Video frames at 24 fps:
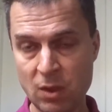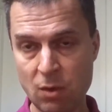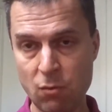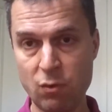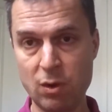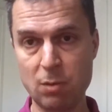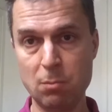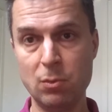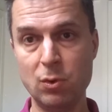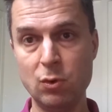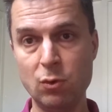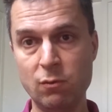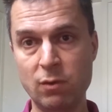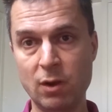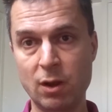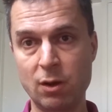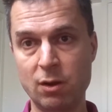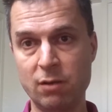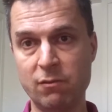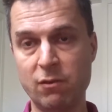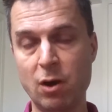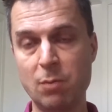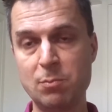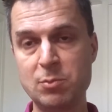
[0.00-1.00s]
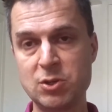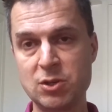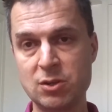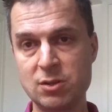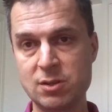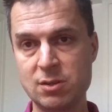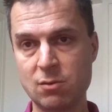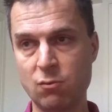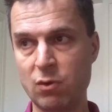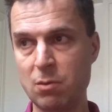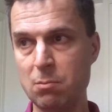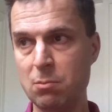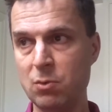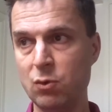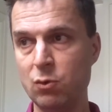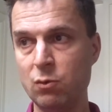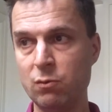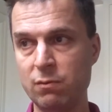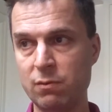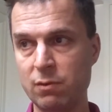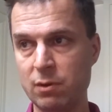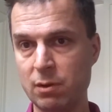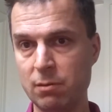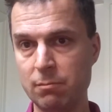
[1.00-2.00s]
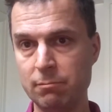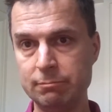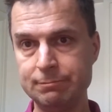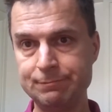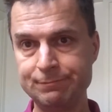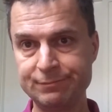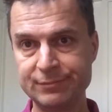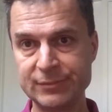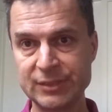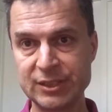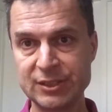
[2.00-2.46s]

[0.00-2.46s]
remove a lot of options, remove